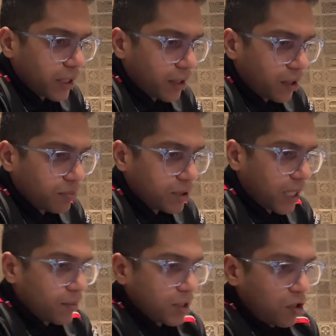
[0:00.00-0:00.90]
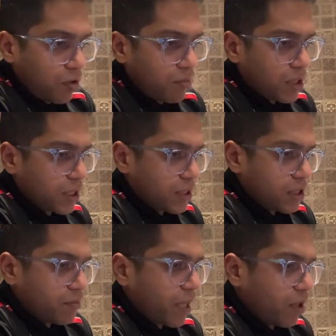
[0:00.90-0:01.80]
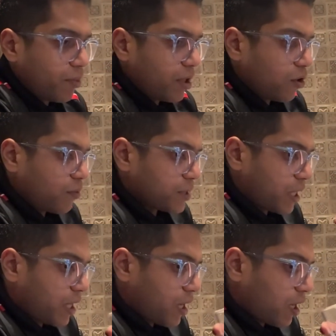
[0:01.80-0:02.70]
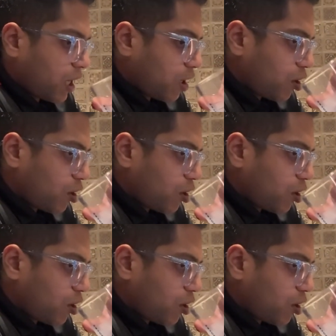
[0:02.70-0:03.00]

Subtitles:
see. Trump slams Elon Musk as his mega bill drops AI.